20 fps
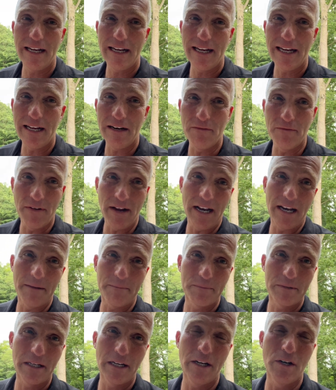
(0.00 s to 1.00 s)

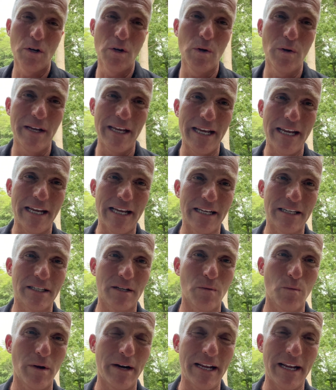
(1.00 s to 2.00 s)
enveloped in who he is
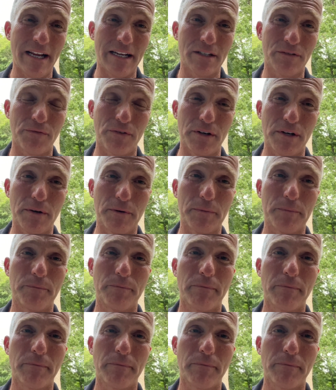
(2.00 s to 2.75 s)
and what he has for you.